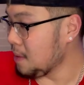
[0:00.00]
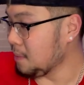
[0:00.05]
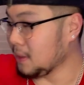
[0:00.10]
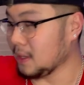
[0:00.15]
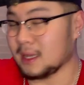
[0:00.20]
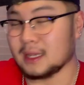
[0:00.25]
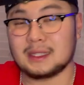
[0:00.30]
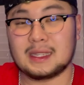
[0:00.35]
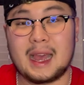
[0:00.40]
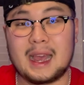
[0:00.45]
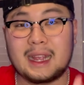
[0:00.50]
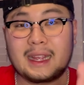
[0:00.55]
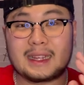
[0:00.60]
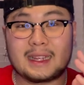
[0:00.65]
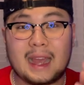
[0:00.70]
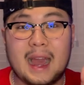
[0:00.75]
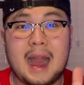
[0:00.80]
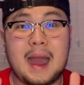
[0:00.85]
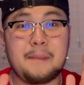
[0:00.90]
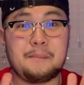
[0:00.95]
because I
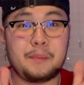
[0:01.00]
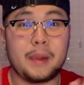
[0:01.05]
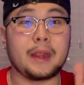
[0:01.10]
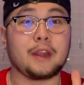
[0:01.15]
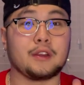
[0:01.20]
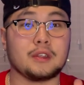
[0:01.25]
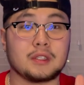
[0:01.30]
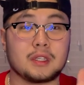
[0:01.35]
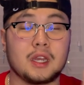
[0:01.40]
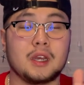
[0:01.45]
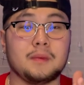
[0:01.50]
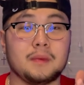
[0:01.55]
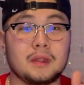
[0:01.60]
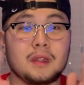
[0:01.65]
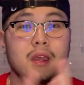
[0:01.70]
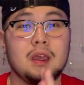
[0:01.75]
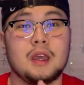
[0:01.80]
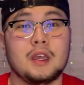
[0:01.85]
got bangers coming.